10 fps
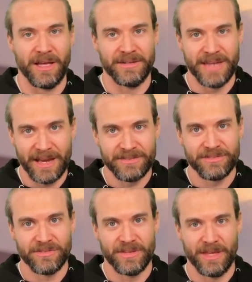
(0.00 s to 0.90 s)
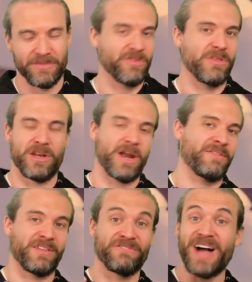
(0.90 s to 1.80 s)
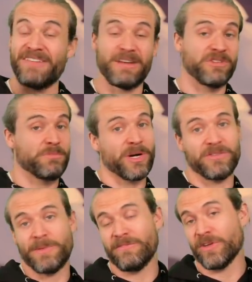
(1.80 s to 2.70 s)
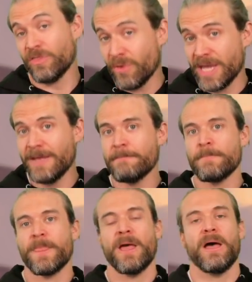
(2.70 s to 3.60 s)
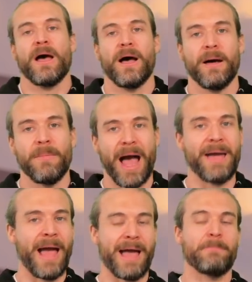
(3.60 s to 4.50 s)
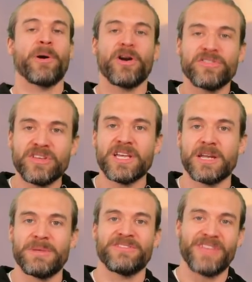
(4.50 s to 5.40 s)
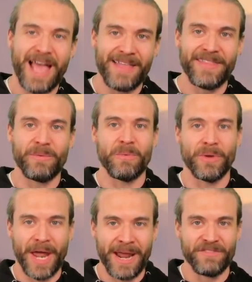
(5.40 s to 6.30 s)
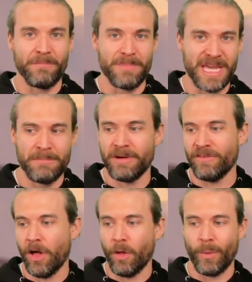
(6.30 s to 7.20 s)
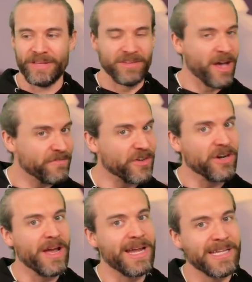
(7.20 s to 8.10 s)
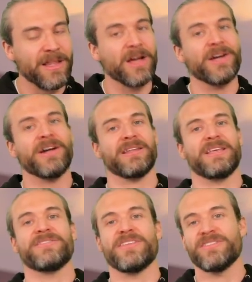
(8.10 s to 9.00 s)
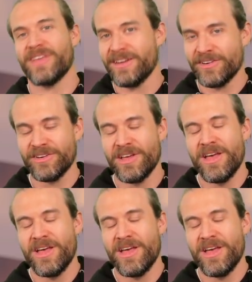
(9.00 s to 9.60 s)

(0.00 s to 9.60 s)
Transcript: decks, not having a 5 damage burn spell for 3. I'm personally going to be sad that we will not have the meme of Always Huffer any longer, at least in Standard,